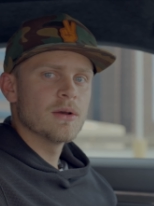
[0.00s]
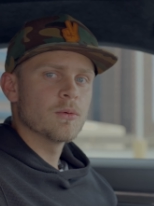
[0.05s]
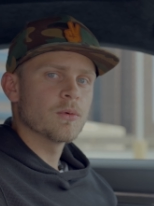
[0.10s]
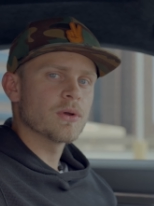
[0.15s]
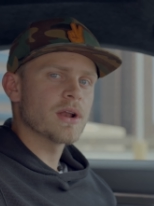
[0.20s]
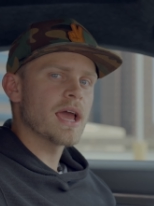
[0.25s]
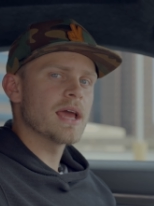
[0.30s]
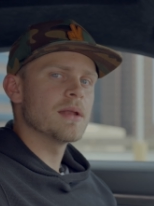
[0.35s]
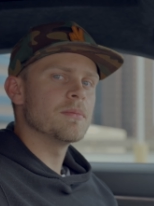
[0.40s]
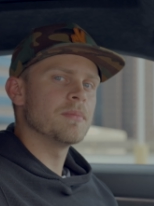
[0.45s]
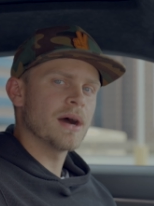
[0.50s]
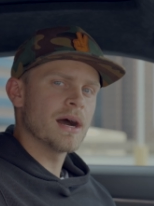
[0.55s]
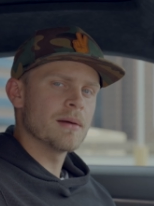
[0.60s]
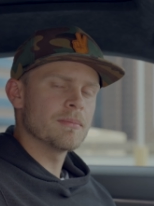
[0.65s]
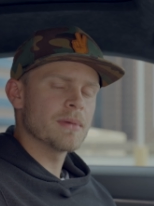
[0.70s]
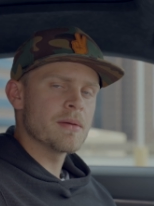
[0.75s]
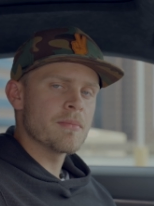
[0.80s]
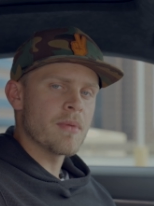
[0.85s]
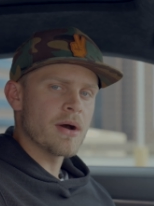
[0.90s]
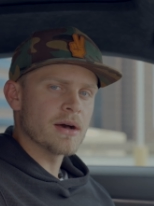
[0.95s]
When I had bought
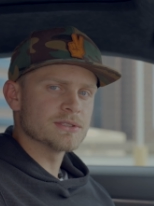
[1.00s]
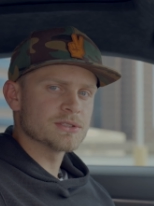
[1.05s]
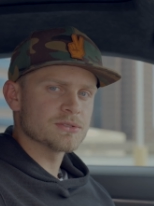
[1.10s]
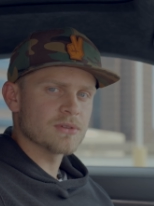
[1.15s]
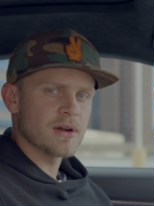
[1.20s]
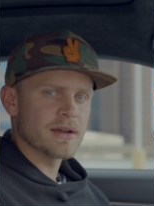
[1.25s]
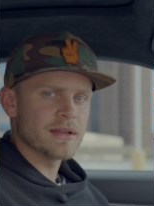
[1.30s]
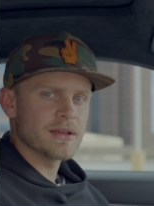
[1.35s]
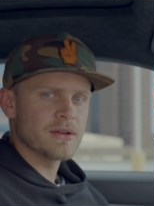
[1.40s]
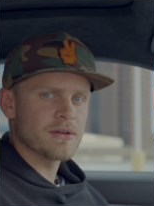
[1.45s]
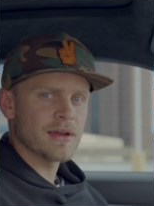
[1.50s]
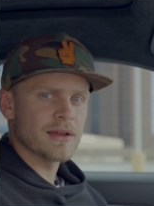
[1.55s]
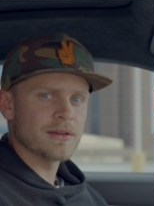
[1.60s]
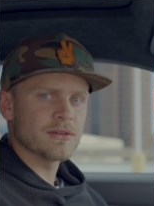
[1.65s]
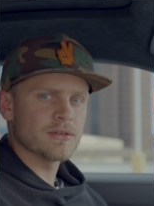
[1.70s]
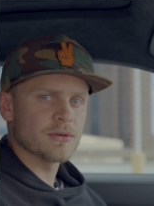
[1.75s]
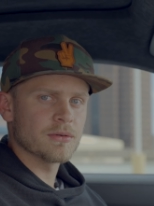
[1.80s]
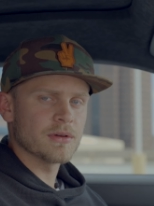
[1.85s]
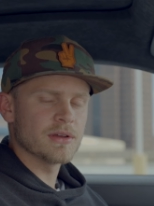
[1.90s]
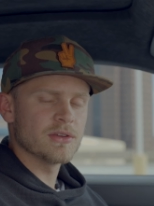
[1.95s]
my Maserati Gran
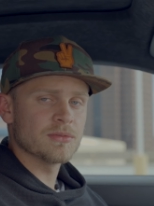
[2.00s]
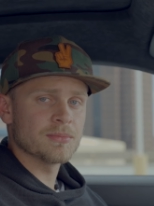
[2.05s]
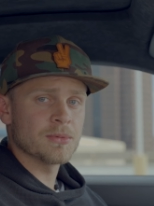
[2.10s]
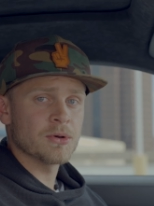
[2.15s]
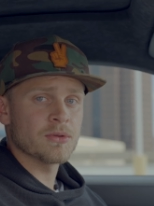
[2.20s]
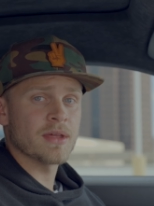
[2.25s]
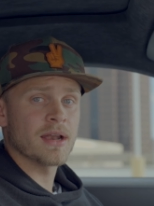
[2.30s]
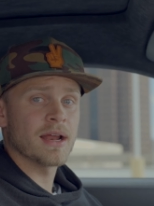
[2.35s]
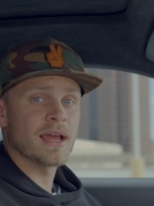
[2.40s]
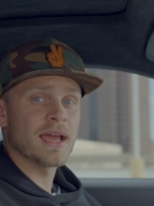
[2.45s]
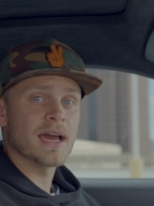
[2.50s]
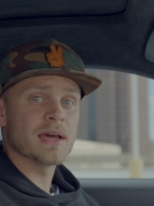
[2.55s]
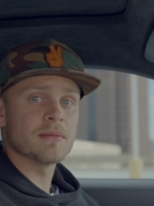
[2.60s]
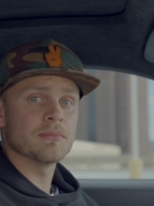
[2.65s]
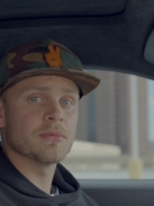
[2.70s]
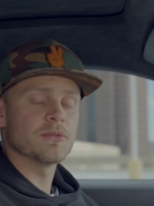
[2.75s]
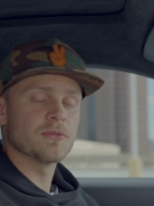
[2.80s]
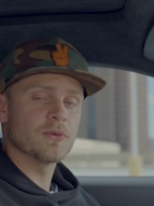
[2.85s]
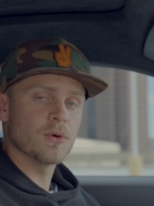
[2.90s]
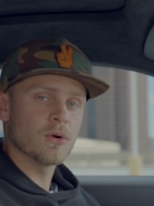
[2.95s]
Turismo that I had
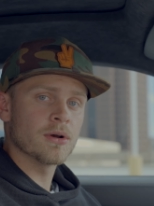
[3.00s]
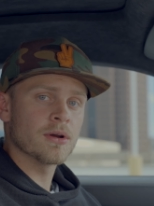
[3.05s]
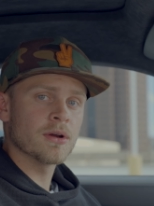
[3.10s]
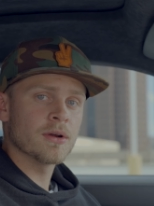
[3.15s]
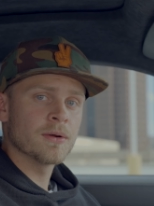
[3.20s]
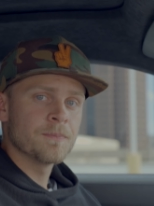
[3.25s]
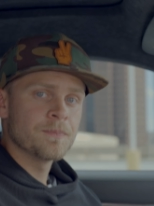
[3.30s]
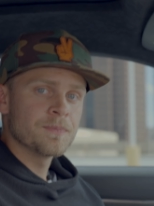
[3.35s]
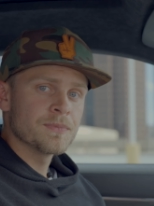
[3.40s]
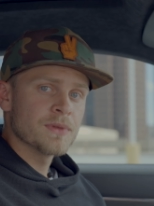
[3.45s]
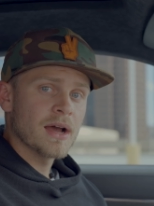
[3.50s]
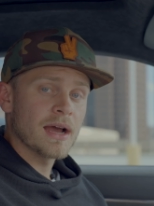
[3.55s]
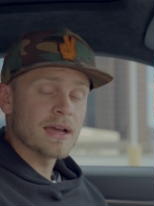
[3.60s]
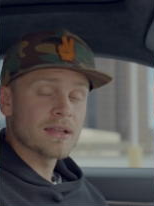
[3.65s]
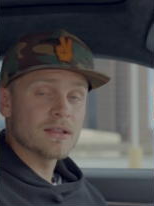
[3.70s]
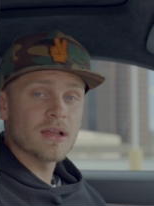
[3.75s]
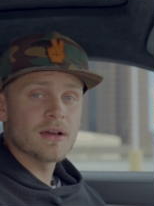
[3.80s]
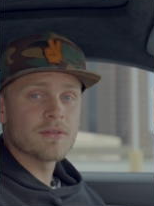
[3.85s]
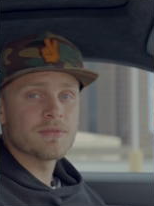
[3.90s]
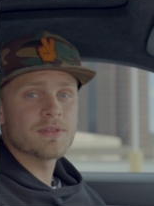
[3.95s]
before, I
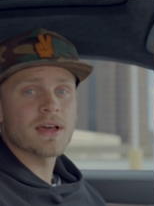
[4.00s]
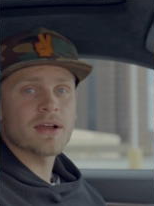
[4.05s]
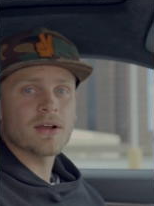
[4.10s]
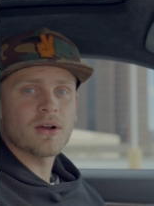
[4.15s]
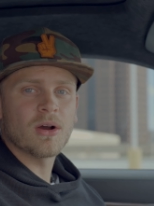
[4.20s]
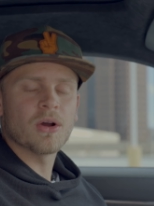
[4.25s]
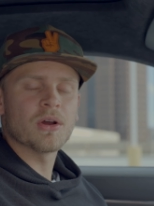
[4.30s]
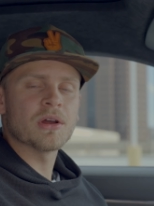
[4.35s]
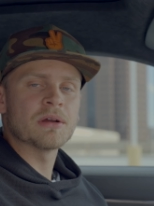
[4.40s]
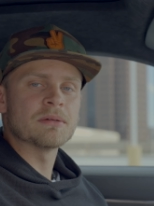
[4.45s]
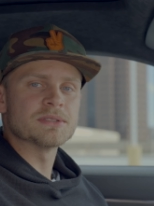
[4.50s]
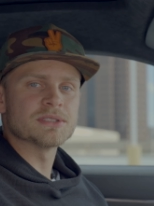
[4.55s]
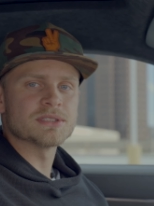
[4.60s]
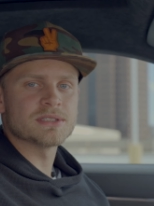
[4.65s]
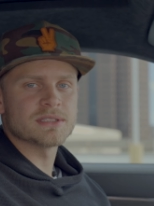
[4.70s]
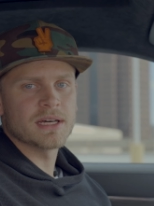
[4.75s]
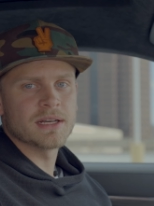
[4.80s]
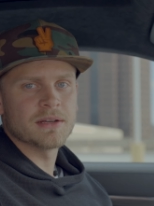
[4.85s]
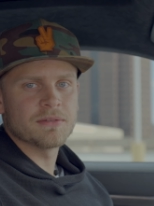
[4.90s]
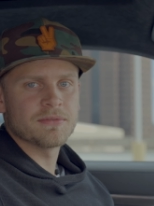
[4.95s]
loved that car, it was a
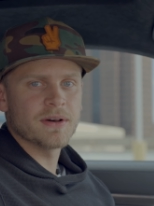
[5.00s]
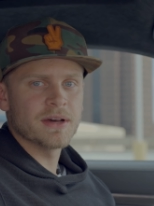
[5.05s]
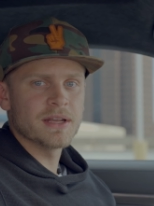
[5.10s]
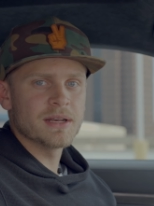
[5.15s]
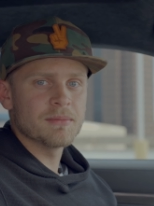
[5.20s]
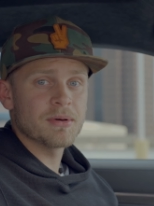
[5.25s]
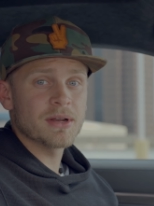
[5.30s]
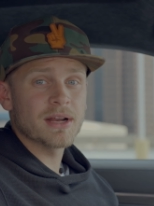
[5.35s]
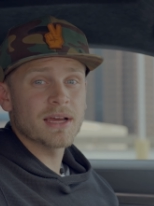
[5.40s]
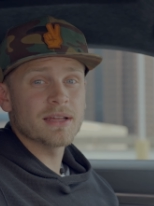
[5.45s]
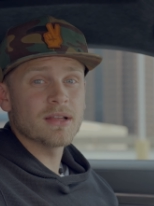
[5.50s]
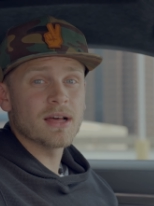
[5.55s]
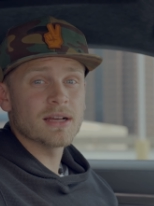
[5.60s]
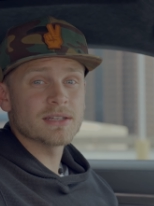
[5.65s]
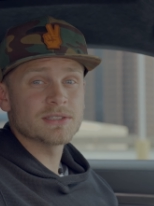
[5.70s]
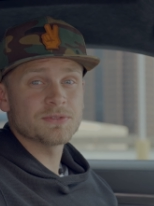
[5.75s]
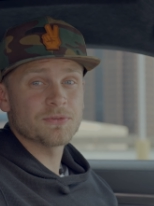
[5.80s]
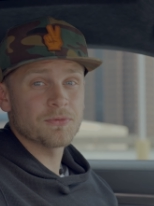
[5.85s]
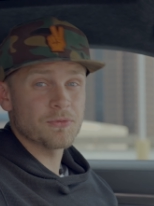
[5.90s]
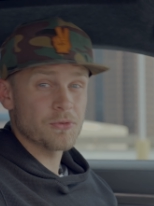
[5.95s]
ton of fun, but I
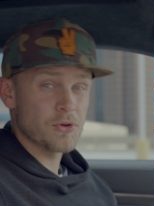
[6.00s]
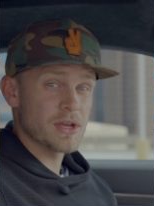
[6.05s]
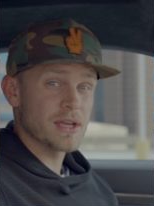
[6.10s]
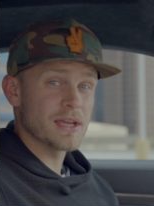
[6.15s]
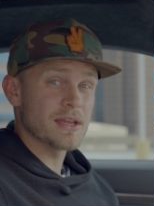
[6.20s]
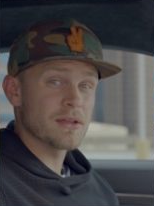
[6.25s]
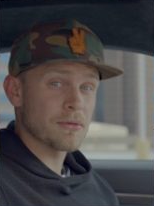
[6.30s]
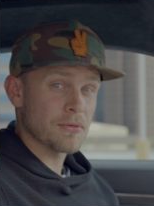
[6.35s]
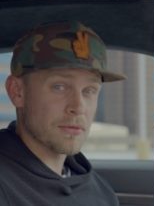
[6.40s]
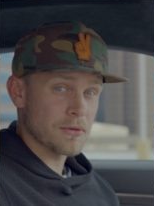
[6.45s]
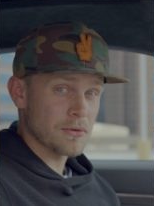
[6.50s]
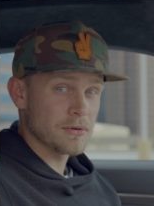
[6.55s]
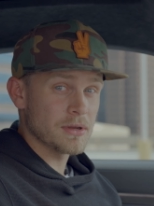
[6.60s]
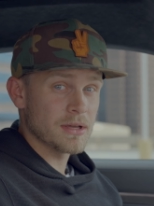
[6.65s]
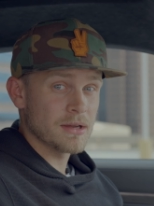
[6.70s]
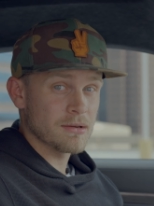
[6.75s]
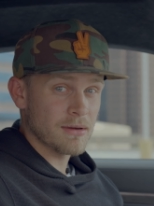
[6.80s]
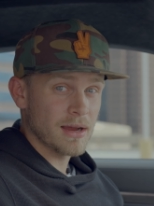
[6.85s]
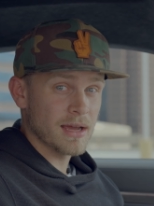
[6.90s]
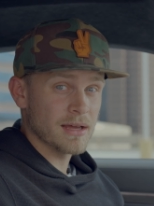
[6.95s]
lost freaking 30
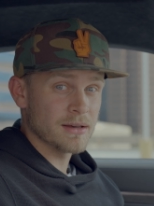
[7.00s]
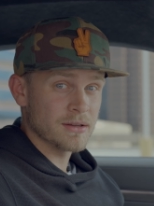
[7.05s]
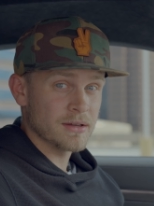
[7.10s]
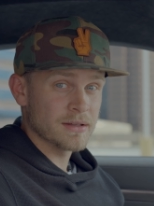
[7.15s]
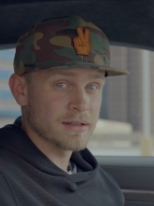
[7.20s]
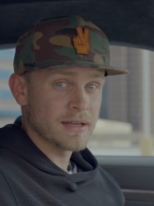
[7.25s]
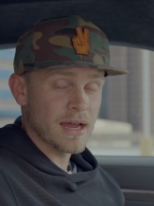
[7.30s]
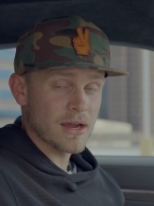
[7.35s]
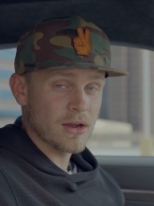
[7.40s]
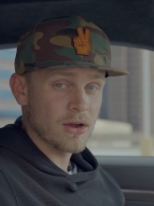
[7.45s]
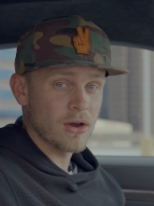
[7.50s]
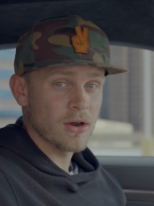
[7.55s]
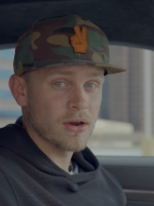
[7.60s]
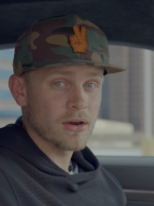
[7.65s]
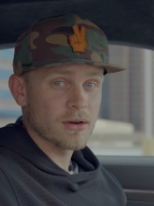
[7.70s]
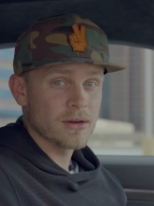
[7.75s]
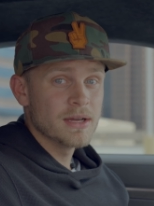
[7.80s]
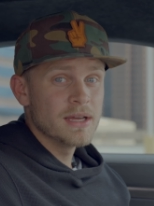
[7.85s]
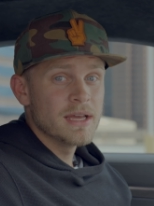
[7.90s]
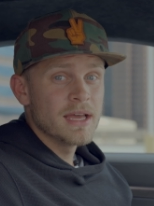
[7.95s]
grand on that
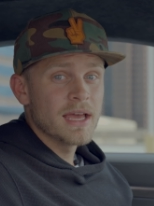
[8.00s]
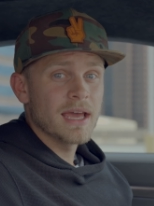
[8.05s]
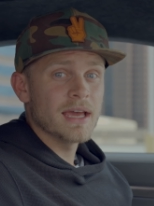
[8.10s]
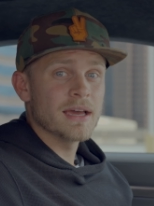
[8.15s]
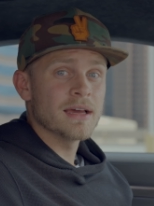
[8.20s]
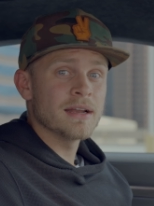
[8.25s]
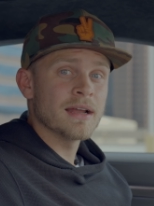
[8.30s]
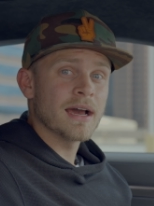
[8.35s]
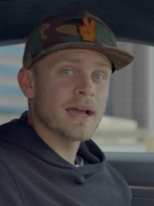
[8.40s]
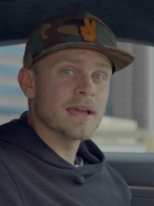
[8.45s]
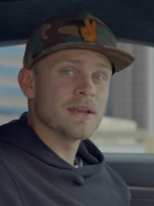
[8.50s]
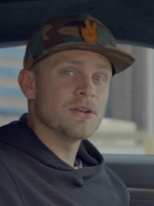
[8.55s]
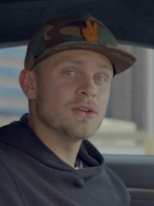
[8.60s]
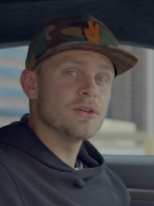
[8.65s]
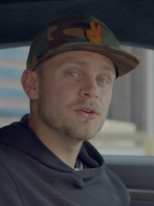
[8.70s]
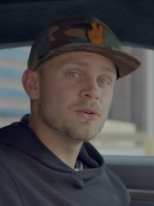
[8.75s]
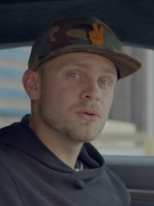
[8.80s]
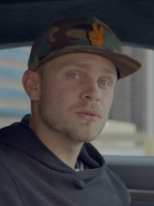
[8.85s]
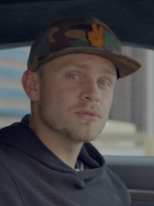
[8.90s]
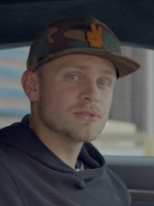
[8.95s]
car. And I
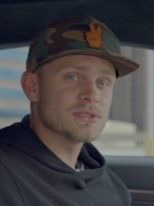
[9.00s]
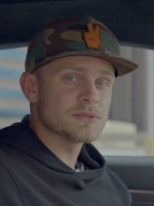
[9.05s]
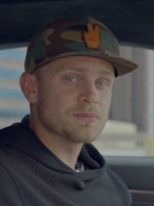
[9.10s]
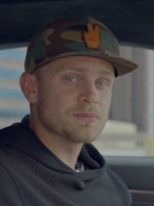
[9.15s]
knew,